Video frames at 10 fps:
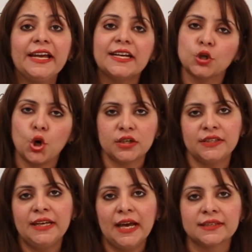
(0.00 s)
get
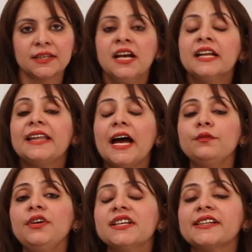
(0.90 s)
oxidized.
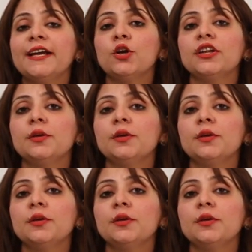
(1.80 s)
That we decide on